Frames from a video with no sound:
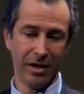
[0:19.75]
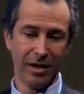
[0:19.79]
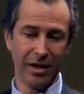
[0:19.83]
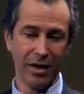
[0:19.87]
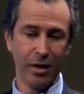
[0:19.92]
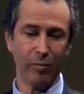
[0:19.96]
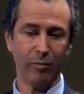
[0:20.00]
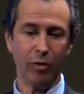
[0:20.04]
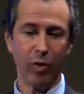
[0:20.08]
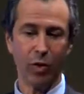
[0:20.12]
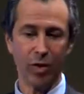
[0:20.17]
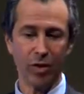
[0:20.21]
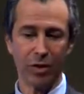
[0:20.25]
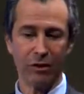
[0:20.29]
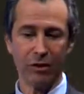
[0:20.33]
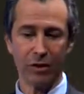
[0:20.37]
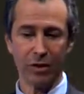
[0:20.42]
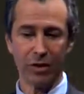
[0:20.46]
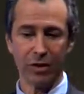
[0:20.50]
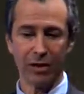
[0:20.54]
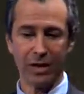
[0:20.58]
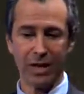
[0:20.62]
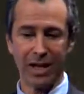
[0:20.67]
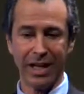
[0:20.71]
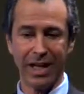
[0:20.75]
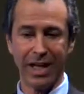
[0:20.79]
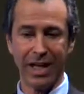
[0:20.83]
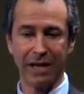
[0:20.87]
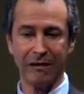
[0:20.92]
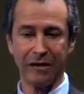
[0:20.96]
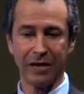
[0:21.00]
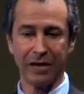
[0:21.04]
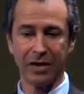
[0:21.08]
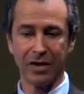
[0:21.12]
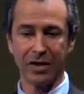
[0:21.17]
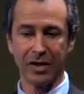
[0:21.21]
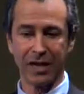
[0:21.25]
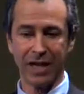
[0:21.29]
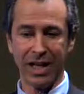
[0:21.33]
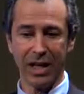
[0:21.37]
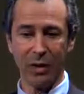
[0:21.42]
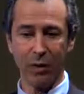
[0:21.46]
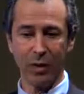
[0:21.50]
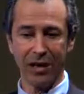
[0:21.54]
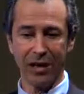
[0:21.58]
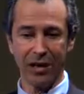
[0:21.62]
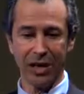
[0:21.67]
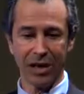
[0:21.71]
Their point of view is they have to
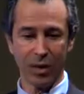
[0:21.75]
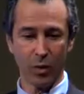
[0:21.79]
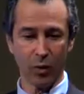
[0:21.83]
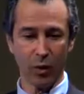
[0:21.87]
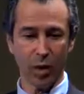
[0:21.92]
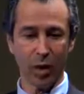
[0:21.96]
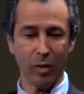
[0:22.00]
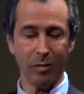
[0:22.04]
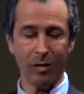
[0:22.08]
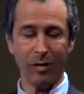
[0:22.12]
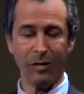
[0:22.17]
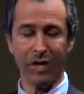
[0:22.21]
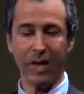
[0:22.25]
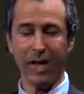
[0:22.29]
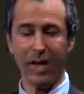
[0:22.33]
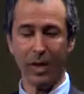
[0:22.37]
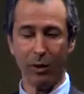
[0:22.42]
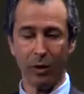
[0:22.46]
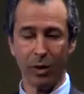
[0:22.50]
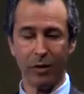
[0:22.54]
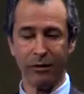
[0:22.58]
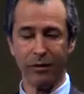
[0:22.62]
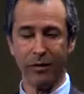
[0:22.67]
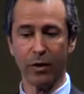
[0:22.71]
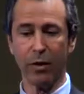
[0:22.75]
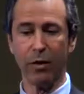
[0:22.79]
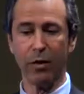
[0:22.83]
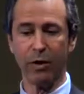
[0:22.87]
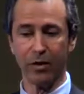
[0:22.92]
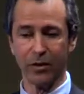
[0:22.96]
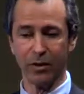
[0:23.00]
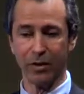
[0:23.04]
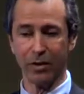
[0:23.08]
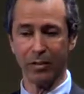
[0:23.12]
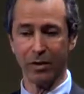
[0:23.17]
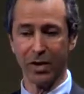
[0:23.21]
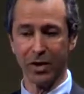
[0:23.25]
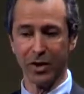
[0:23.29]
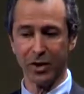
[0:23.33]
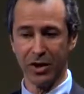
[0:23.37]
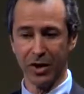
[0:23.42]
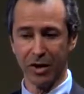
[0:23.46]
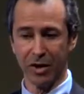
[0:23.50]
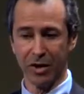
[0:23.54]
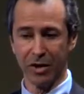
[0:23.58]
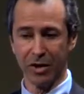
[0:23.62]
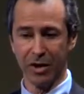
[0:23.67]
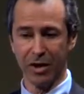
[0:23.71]
stay within the realm of getting referrals from each
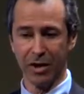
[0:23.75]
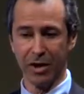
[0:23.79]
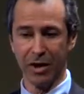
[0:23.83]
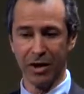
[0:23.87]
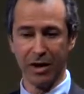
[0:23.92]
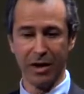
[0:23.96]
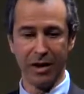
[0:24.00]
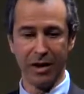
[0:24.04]
other,